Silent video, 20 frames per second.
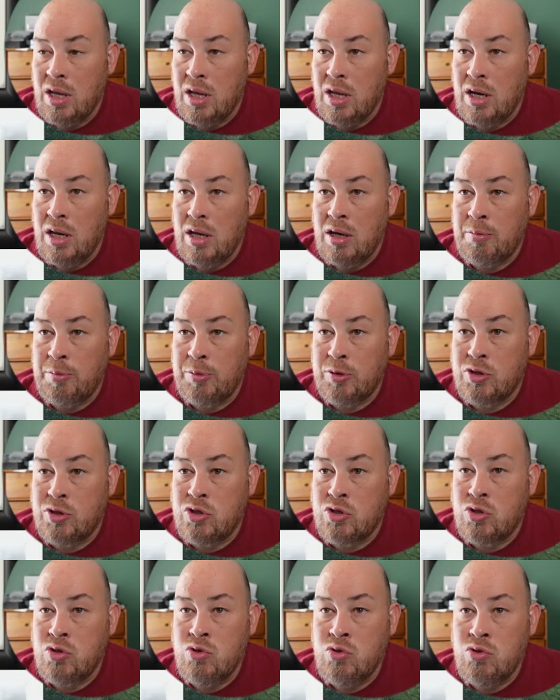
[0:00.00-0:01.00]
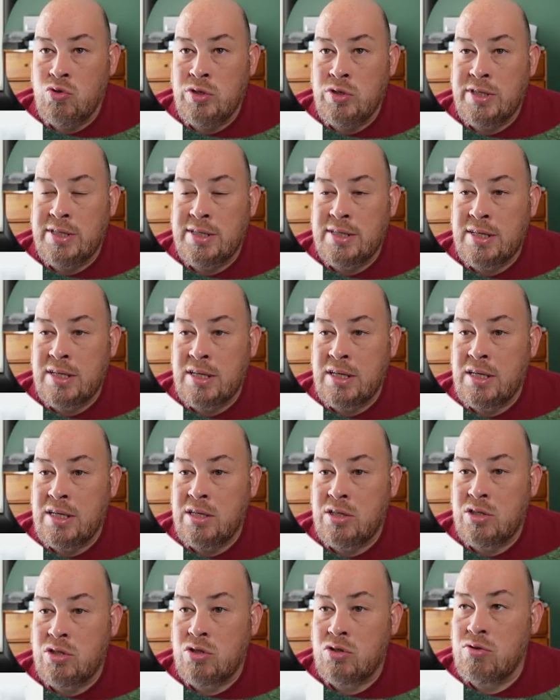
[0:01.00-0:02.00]

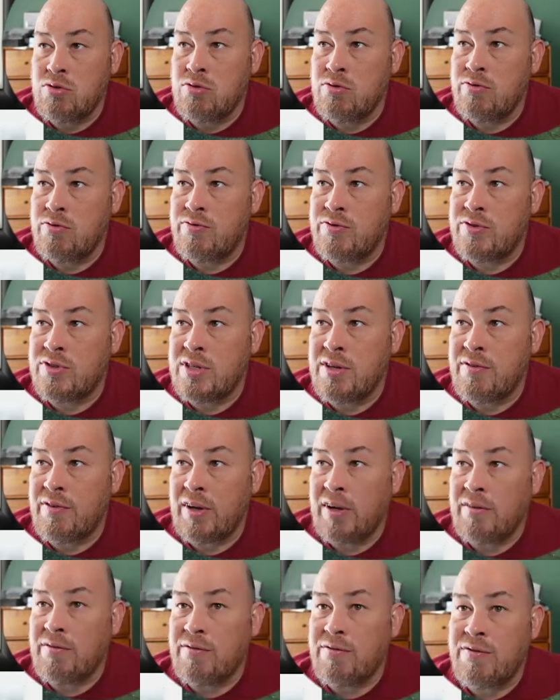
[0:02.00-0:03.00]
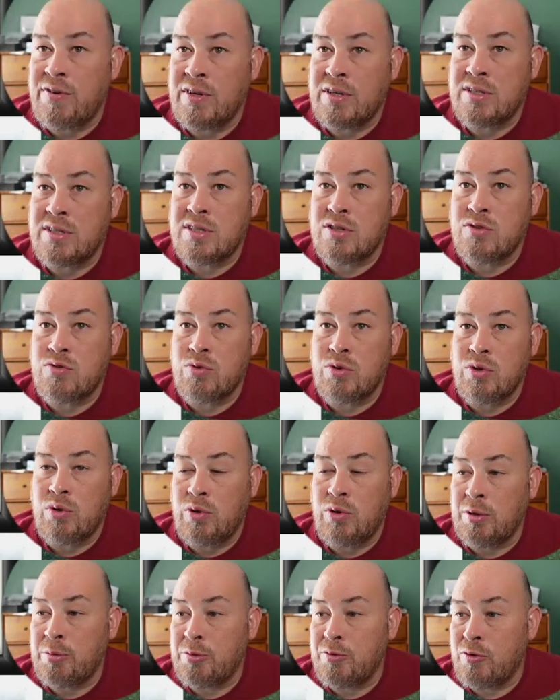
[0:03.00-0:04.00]
to see if I can fix this really
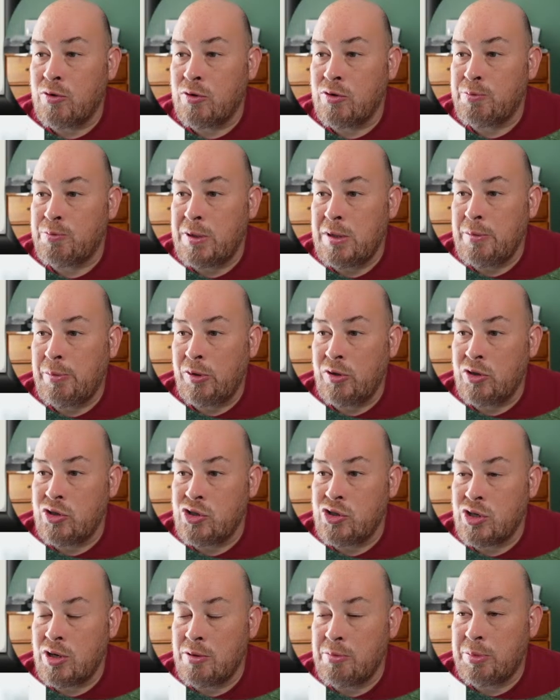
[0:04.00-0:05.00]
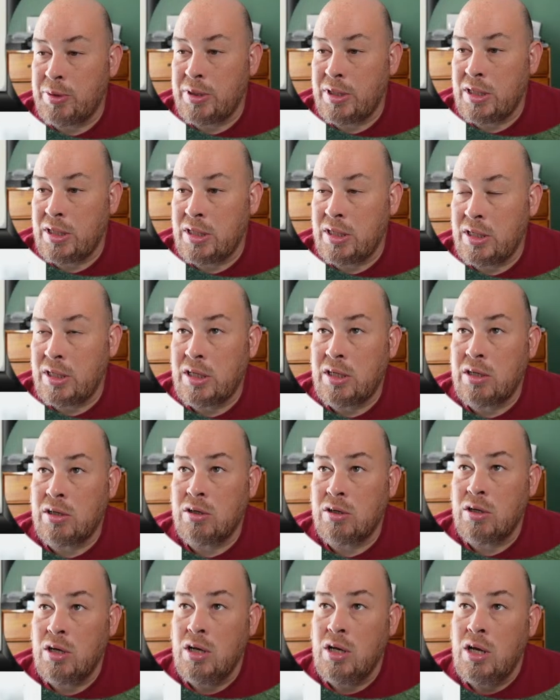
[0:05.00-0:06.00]
quick before people jump in
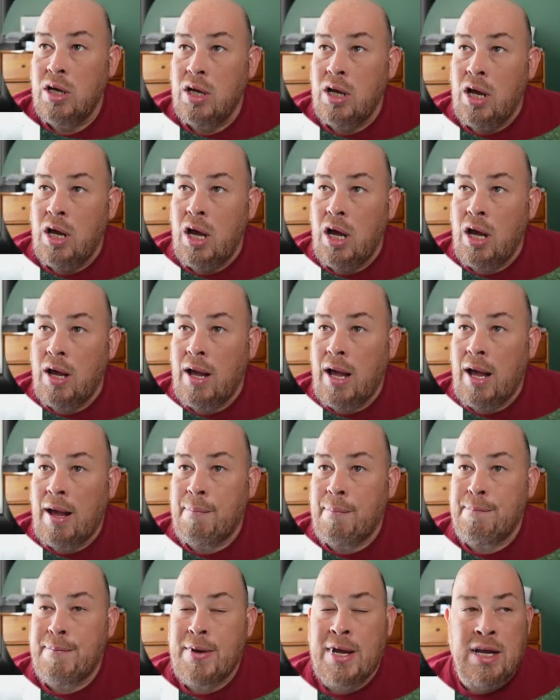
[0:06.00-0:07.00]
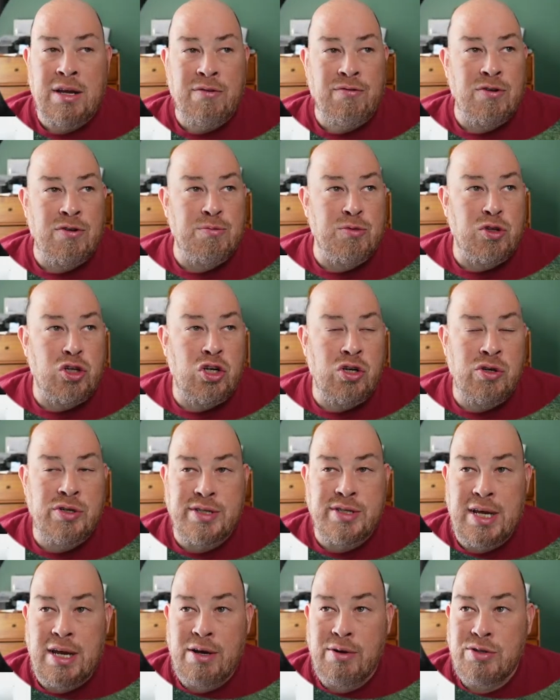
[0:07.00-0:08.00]
here. I'm back from
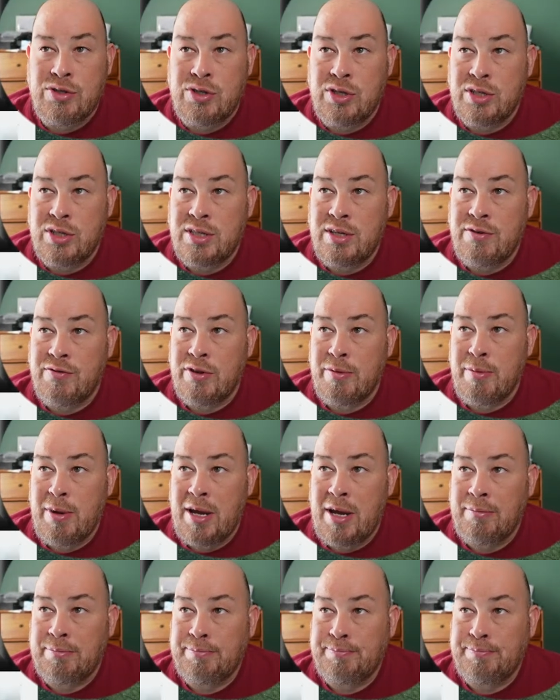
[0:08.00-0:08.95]
Curacao, as you can see from the map.